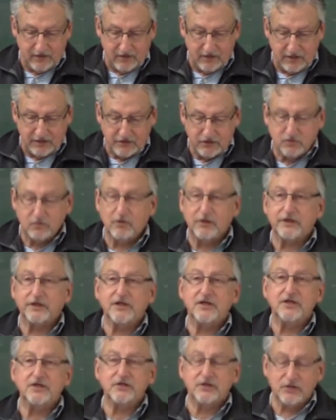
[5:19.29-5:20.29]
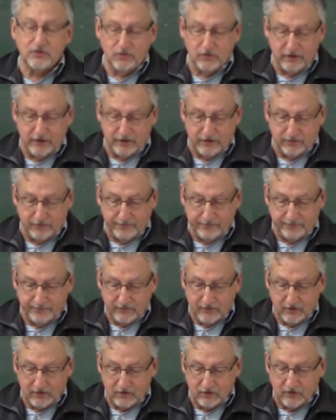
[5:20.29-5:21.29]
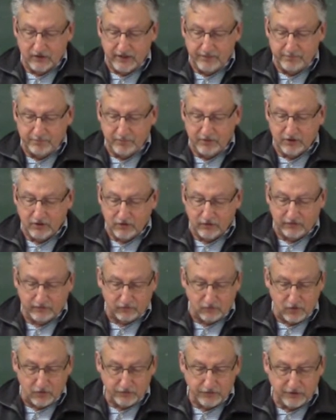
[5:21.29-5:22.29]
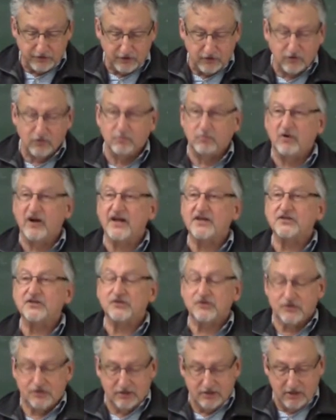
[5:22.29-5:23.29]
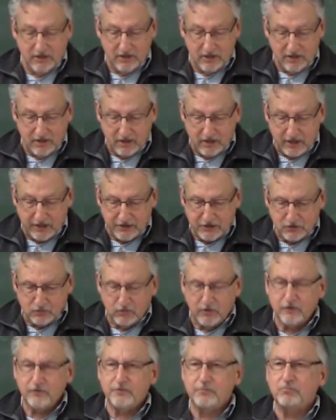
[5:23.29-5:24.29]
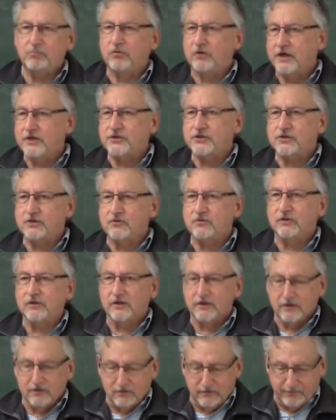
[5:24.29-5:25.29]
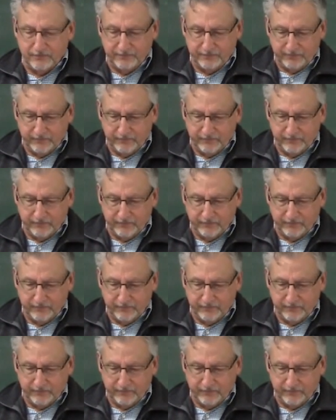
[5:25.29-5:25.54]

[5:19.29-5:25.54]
I just want to kiss you a little, your lip, your throat, your breasts. I just want to embrace you a little.